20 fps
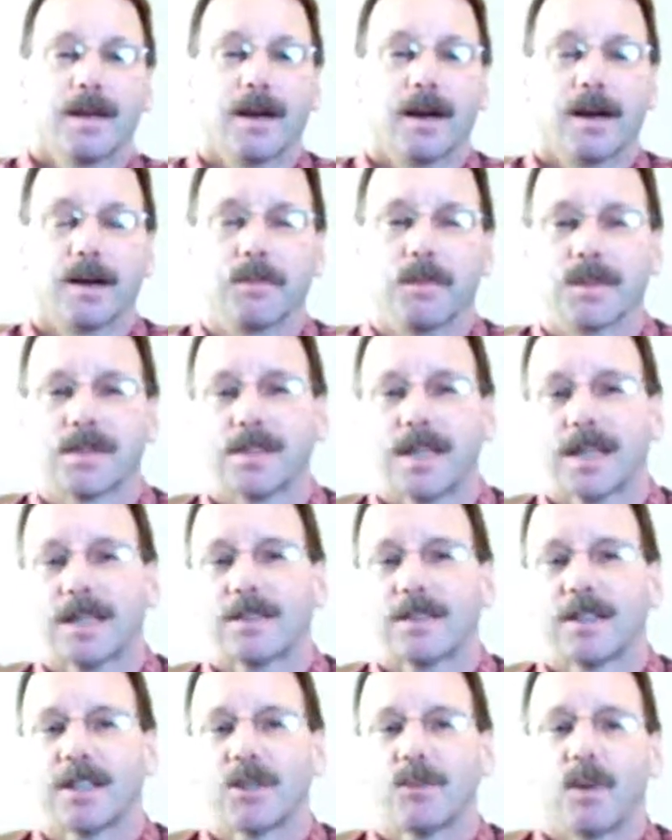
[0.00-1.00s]
The
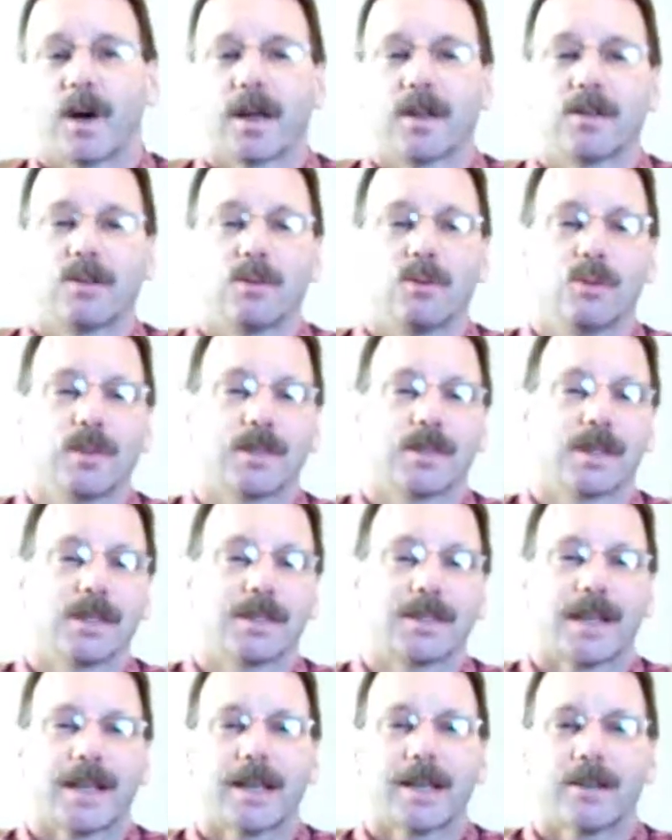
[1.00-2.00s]
second thing you want to do
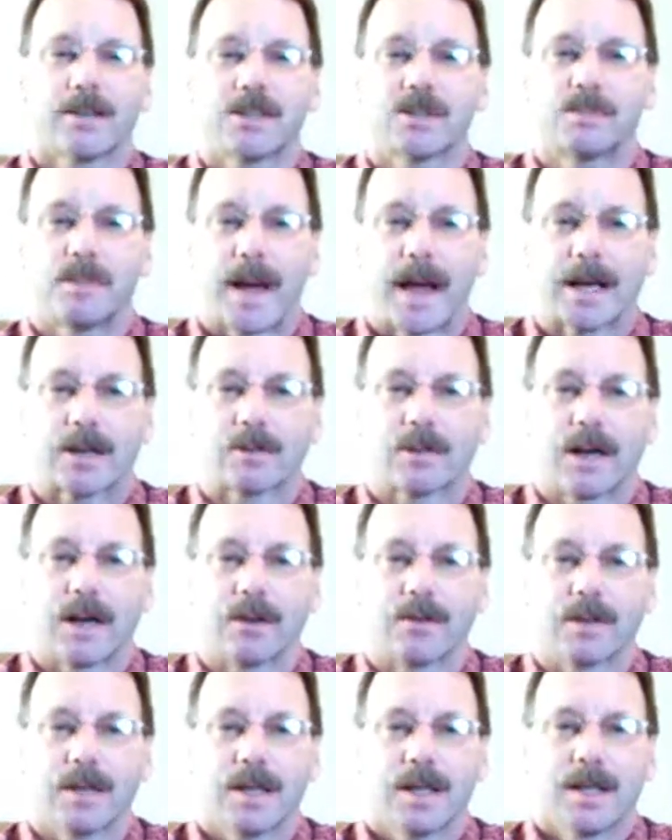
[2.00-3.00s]
is get a nice
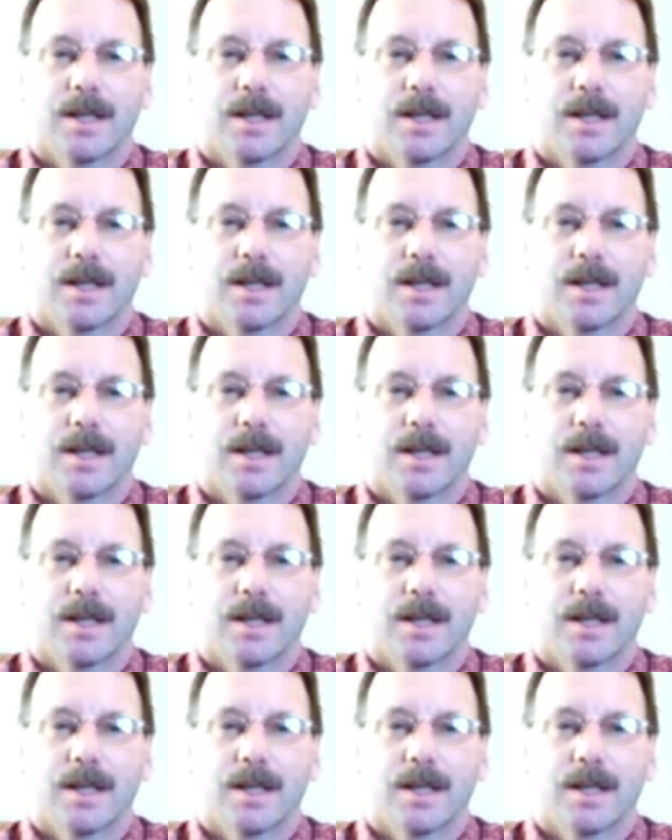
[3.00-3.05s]
background.